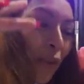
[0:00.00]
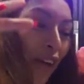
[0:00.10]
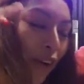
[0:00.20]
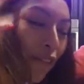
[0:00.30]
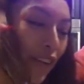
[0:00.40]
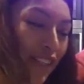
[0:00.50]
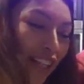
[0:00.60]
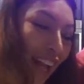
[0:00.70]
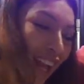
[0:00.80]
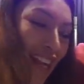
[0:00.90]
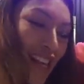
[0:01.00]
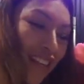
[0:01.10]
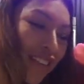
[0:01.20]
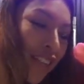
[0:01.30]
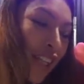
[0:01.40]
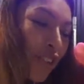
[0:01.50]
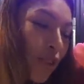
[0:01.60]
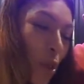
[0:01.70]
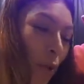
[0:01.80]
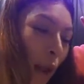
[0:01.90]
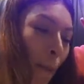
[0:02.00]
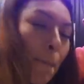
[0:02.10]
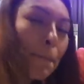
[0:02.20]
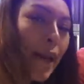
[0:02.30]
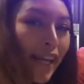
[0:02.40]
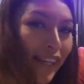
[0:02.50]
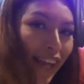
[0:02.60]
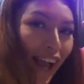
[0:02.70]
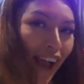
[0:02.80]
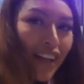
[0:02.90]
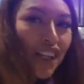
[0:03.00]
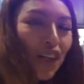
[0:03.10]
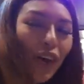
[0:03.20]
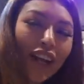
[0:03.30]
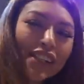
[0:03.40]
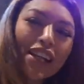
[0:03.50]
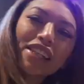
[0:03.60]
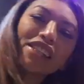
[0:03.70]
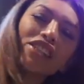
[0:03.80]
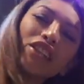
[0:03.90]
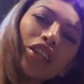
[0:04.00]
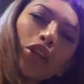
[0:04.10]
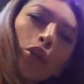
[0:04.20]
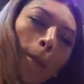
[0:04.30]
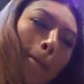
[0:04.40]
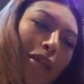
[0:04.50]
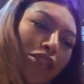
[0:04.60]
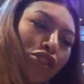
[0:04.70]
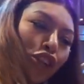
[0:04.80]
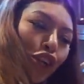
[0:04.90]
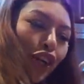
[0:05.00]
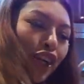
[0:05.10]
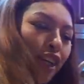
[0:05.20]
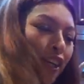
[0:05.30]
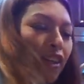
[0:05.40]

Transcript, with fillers: winner for today is Cristobal Peña. Congratulations to you, mister.